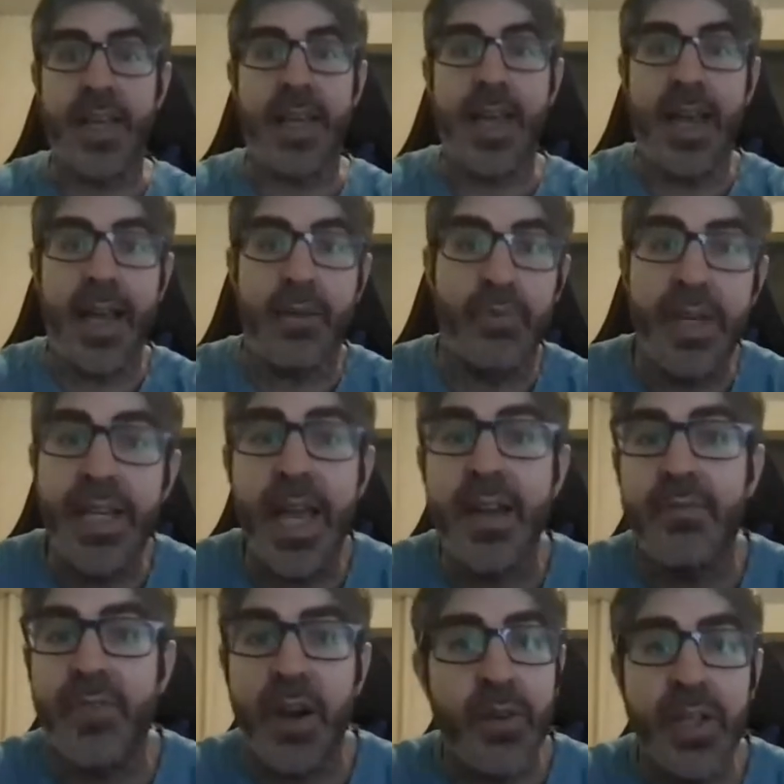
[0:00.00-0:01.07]
and we
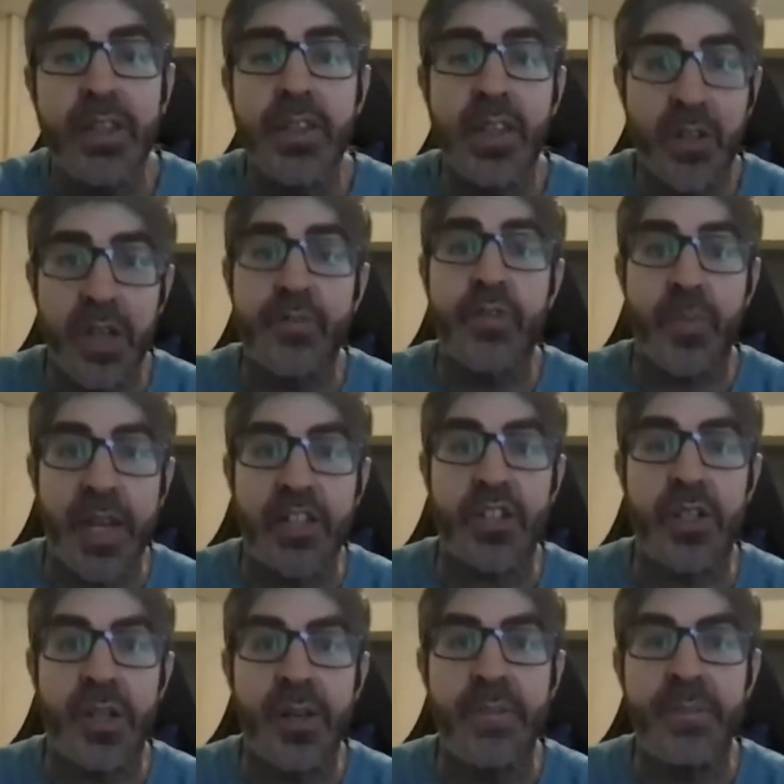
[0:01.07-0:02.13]
get very little information.